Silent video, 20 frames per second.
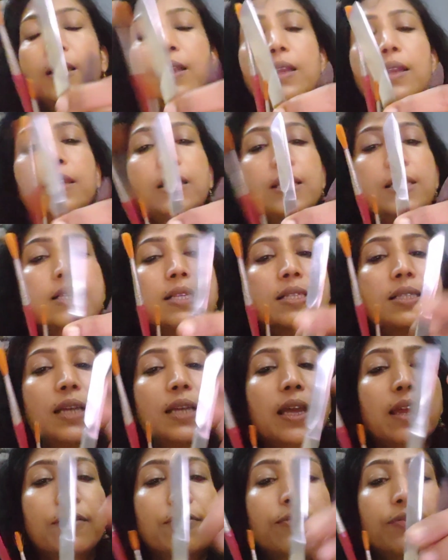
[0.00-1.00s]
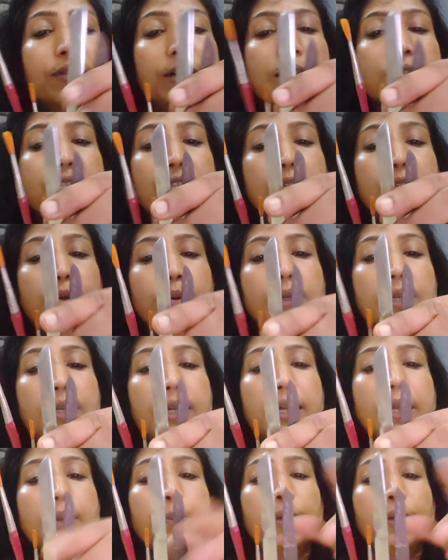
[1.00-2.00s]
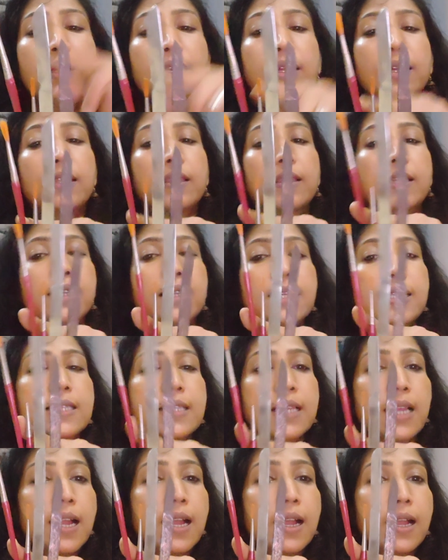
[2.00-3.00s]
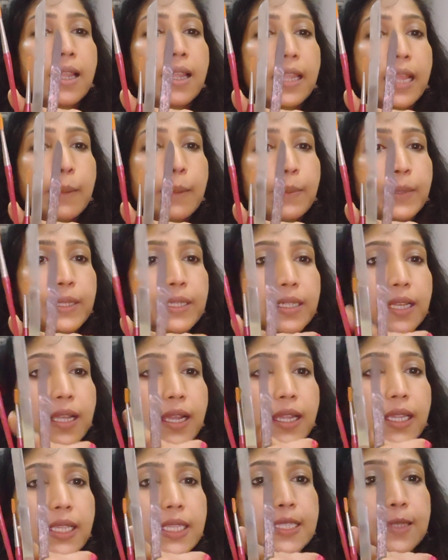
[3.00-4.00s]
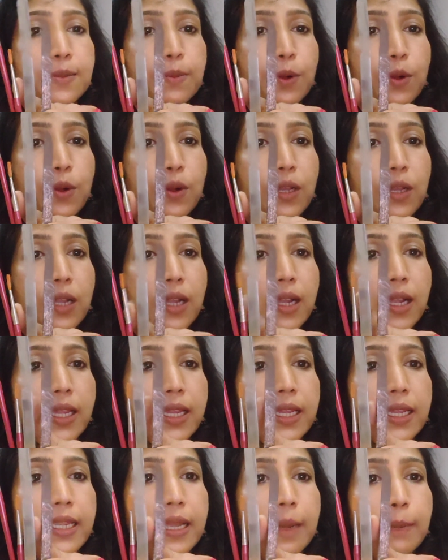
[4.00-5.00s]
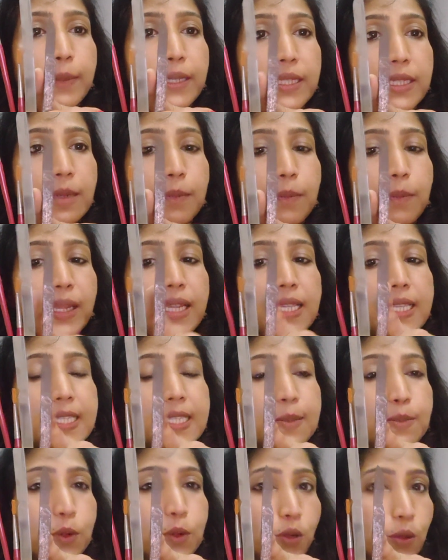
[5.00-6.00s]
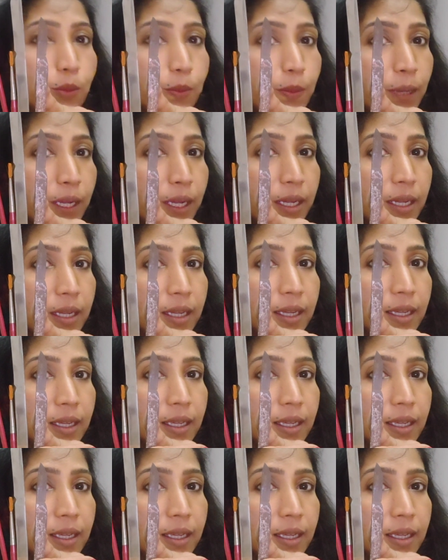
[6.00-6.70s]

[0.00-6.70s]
This is the F1 genotype, that is capital I, small I, capital P, small p.